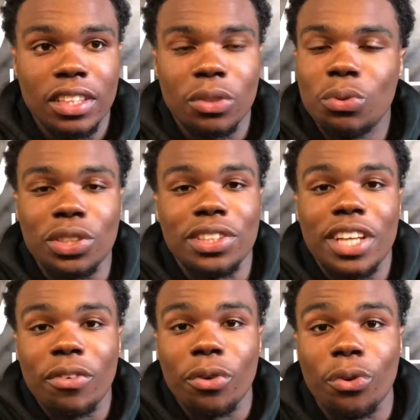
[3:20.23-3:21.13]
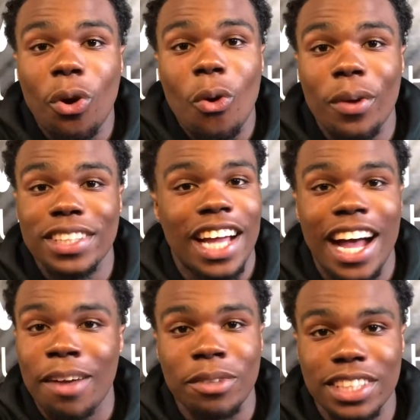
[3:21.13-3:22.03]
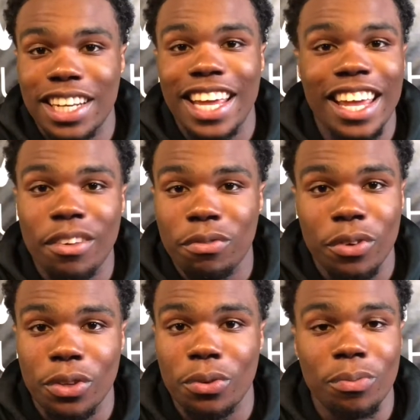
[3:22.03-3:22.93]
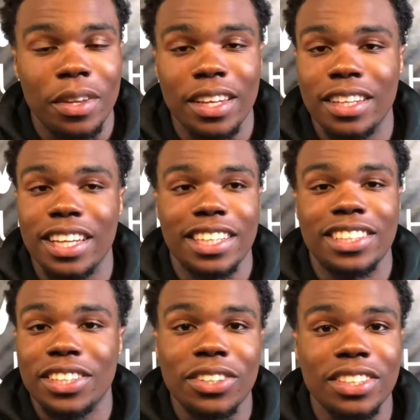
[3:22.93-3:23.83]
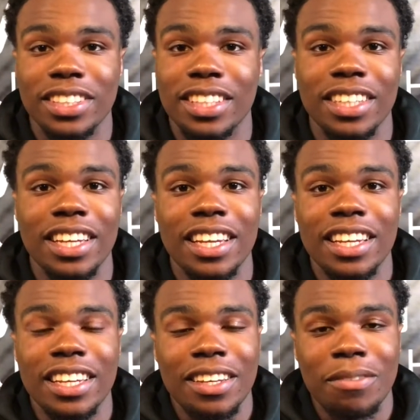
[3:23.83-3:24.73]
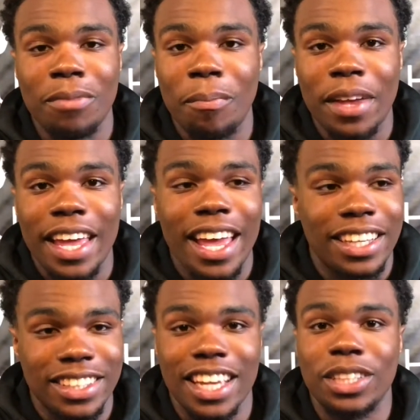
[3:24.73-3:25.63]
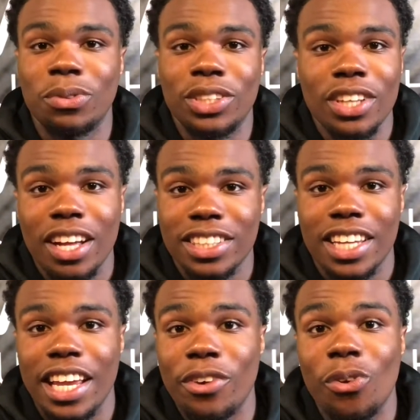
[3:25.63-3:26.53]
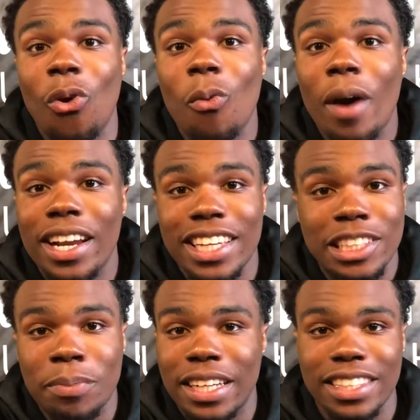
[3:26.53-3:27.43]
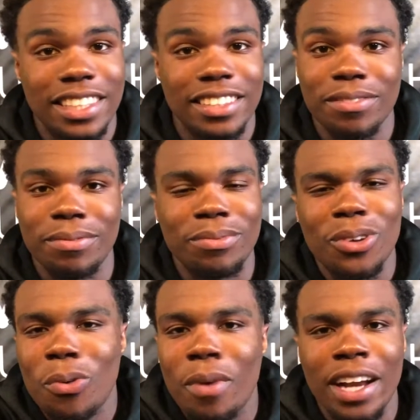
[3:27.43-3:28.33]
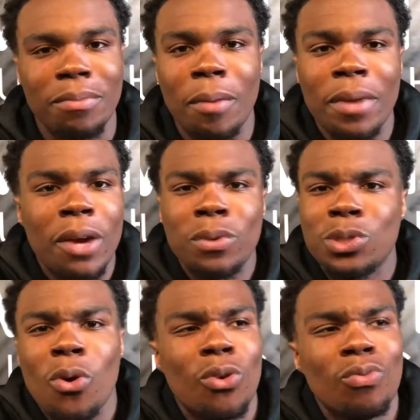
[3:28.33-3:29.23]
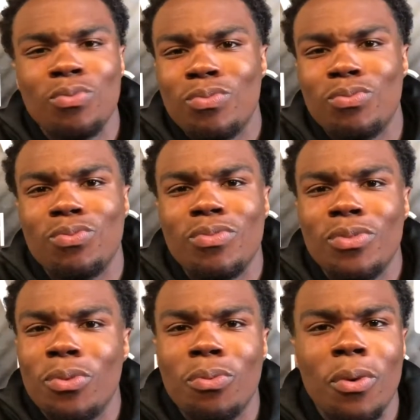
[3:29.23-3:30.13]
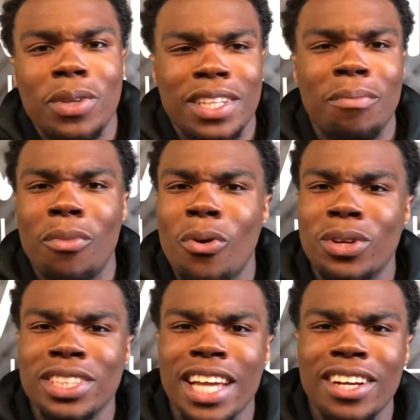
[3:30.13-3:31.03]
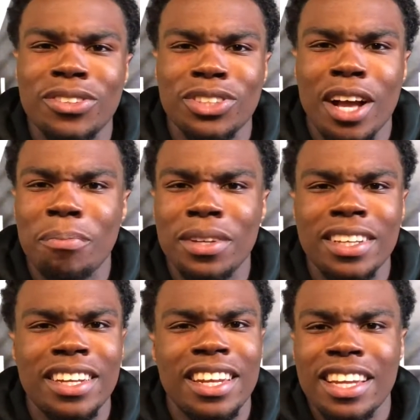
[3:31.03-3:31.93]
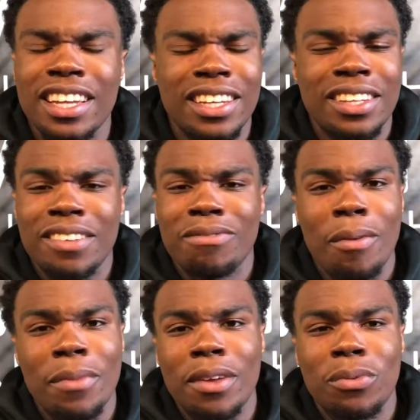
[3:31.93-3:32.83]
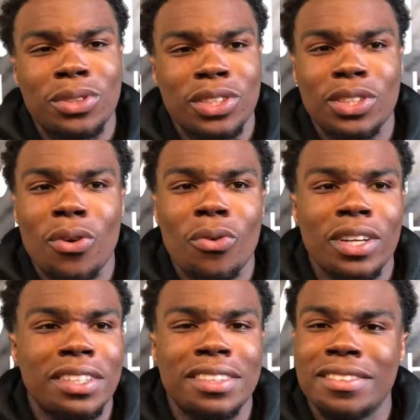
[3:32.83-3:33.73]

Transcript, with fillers: you just never know when time is gonna end for you, man. Like, seriously, my man XX was shot today. Nobody expected it. Nobody. My man was going, what was it, motorcycle shopping? My man was just going to,